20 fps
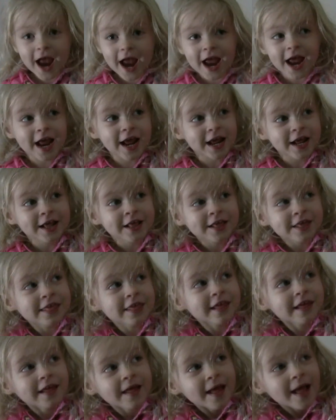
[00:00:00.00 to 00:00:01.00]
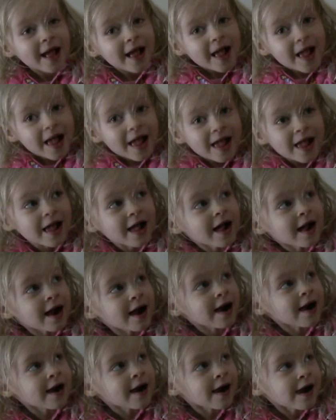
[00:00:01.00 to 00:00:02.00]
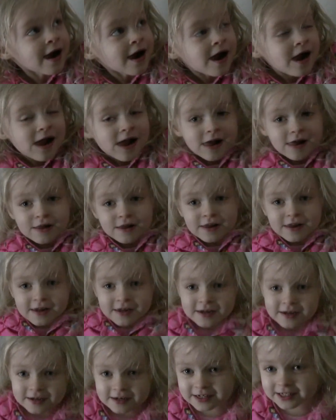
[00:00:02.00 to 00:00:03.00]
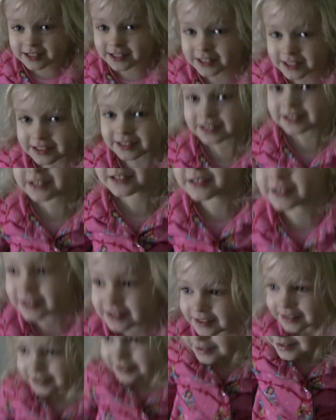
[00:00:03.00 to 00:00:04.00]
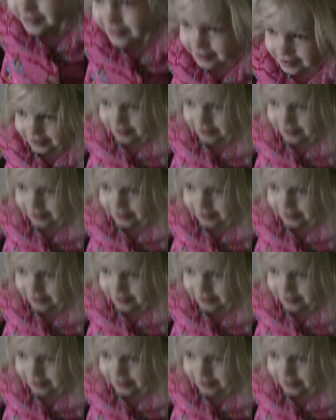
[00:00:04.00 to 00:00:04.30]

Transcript: That's right. It's your third birthday. You're turning three.